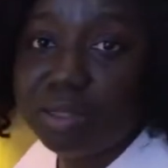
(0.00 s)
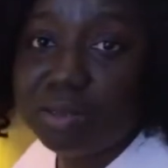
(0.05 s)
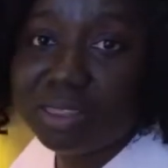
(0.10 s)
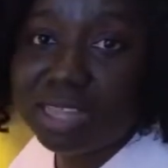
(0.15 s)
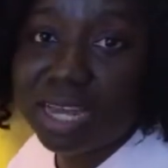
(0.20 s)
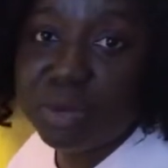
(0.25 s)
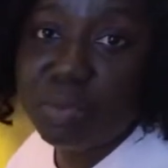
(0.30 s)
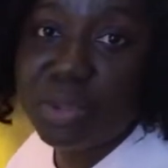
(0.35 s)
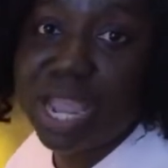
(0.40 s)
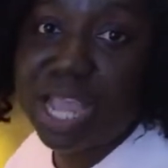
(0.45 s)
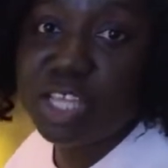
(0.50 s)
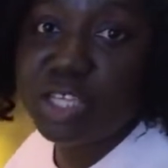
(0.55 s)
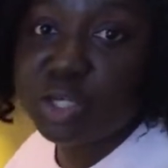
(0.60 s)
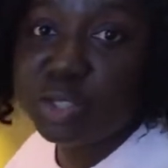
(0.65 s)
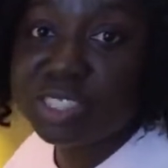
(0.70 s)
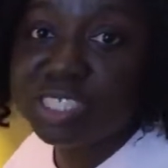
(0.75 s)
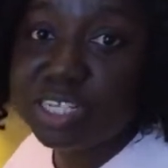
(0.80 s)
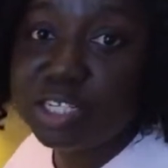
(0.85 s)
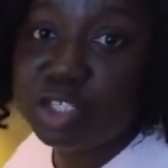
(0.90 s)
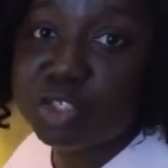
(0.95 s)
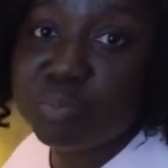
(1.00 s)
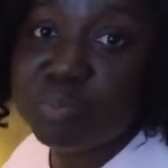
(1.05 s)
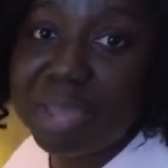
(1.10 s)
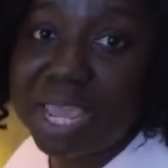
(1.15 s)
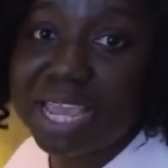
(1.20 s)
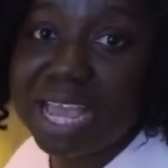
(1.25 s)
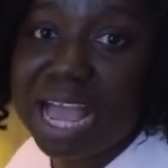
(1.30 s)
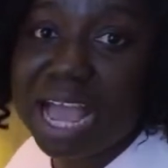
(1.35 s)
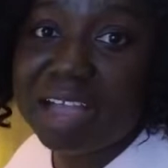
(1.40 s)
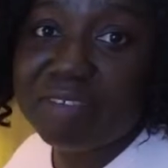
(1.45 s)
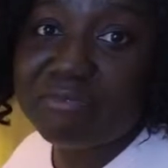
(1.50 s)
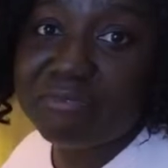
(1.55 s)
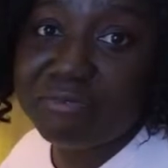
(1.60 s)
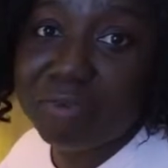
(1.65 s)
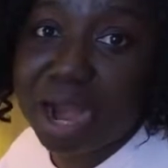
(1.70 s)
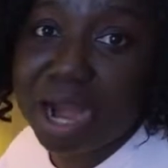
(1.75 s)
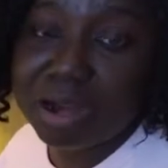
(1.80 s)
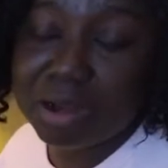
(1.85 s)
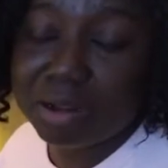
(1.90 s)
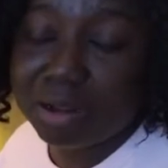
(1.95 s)
that we are using to make our
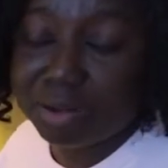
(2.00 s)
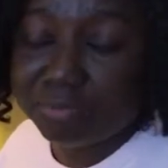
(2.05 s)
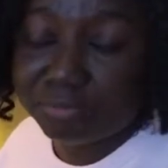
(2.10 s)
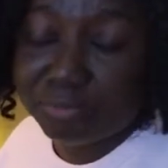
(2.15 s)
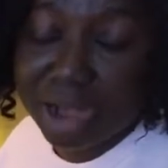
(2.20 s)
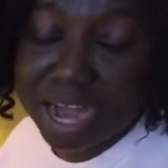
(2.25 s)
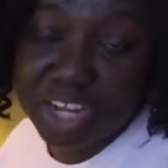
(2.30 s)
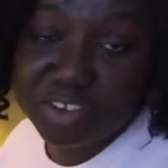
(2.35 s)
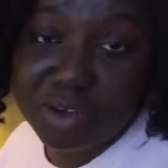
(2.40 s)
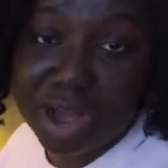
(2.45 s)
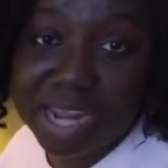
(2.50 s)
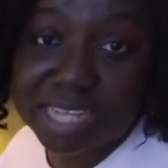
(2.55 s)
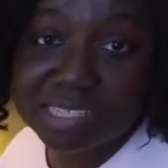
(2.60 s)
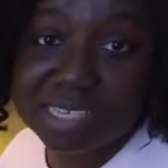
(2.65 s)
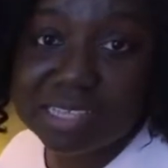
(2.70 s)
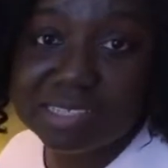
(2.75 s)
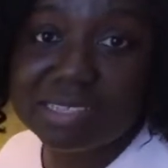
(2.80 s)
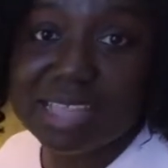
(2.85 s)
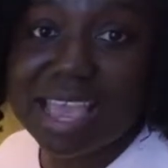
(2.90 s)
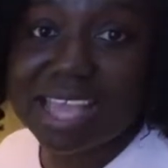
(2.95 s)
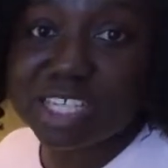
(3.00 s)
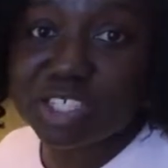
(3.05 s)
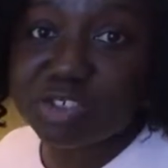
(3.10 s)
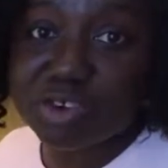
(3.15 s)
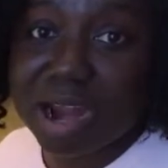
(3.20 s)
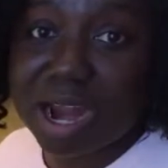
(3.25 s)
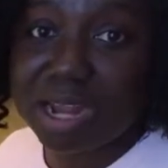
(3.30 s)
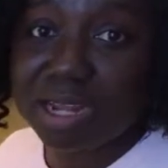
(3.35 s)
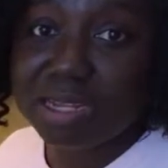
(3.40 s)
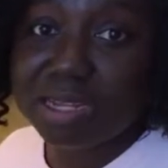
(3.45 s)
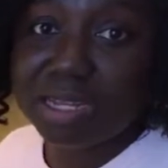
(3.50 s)
fried rice is extra